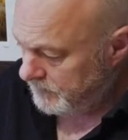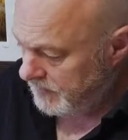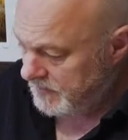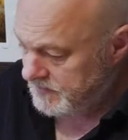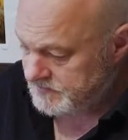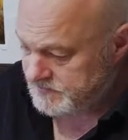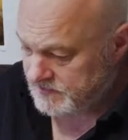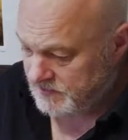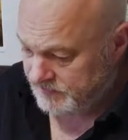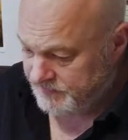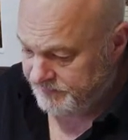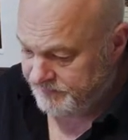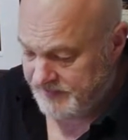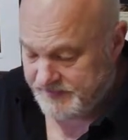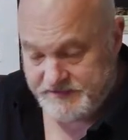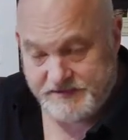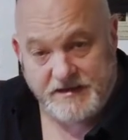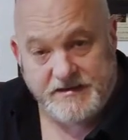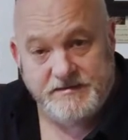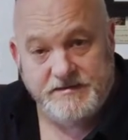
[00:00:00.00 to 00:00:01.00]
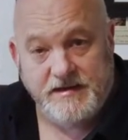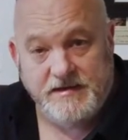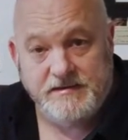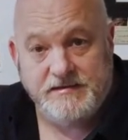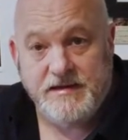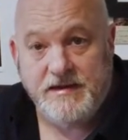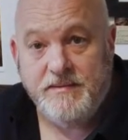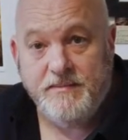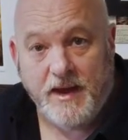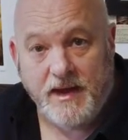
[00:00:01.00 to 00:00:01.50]
it's got a
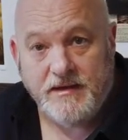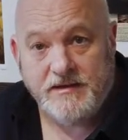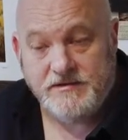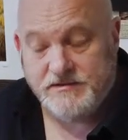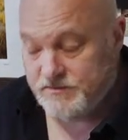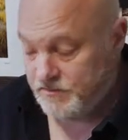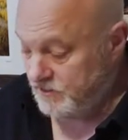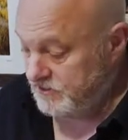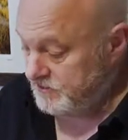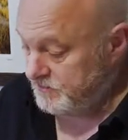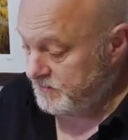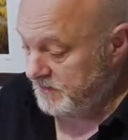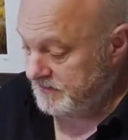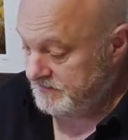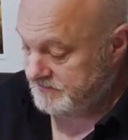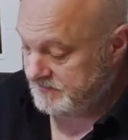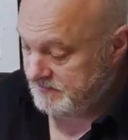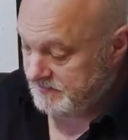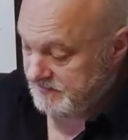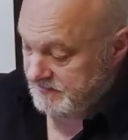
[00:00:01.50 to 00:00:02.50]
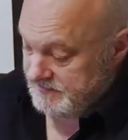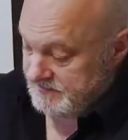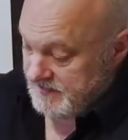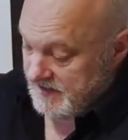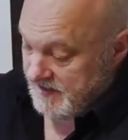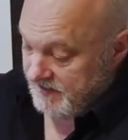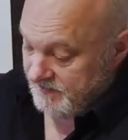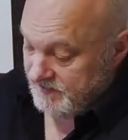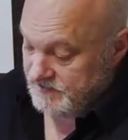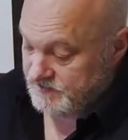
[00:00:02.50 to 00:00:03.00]
fantastic D-max, which means that these
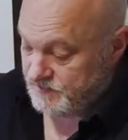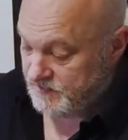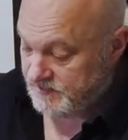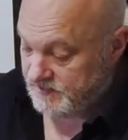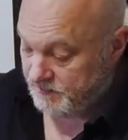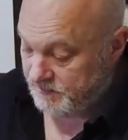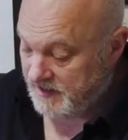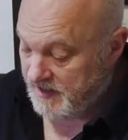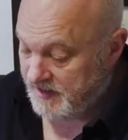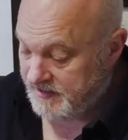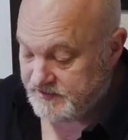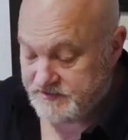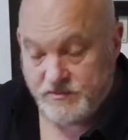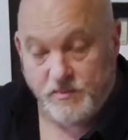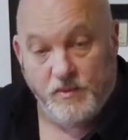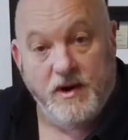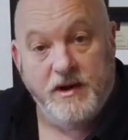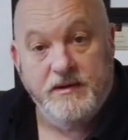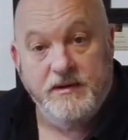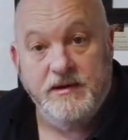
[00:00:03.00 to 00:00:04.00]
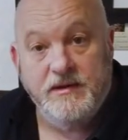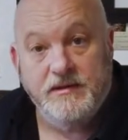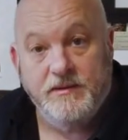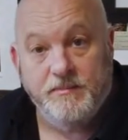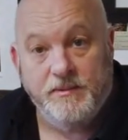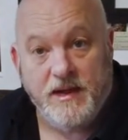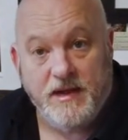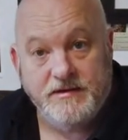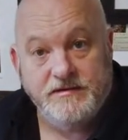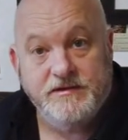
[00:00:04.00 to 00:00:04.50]
areas with the blacks, where I need the
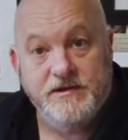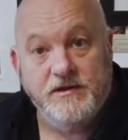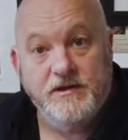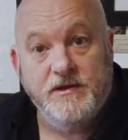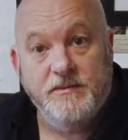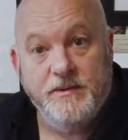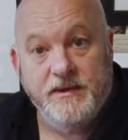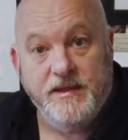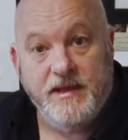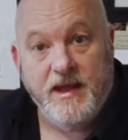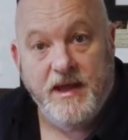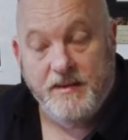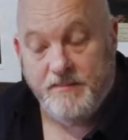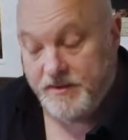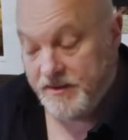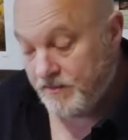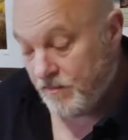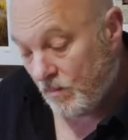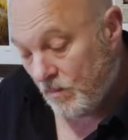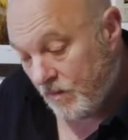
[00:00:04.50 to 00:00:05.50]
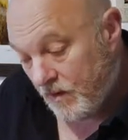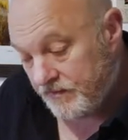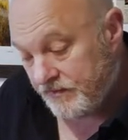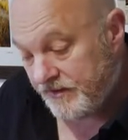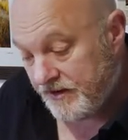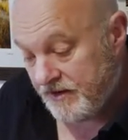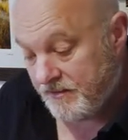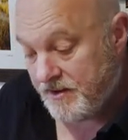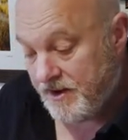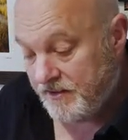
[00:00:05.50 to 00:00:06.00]
blacks, are going to be there. But
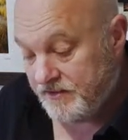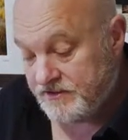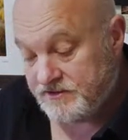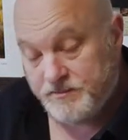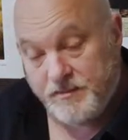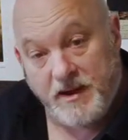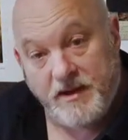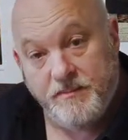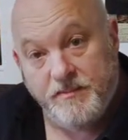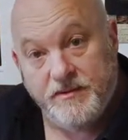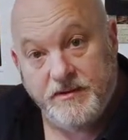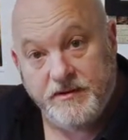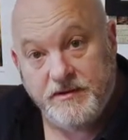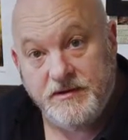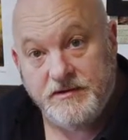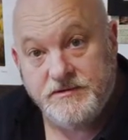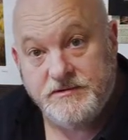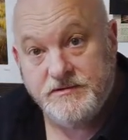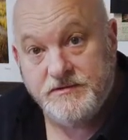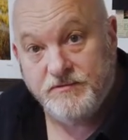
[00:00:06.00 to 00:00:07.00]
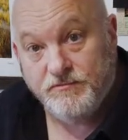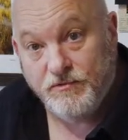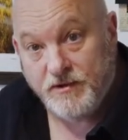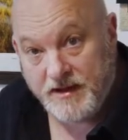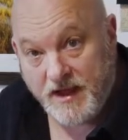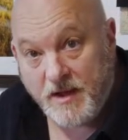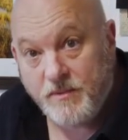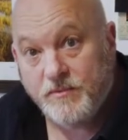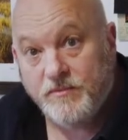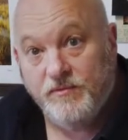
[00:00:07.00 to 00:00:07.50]
one thing about this paper that it's
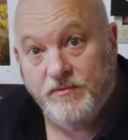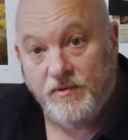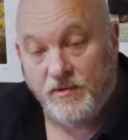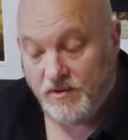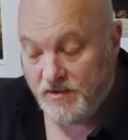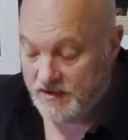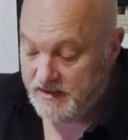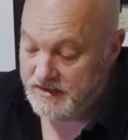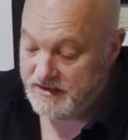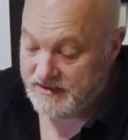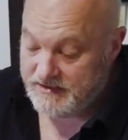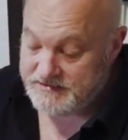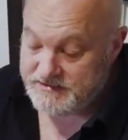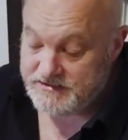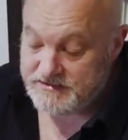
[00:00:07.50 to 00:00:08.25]
renowned for is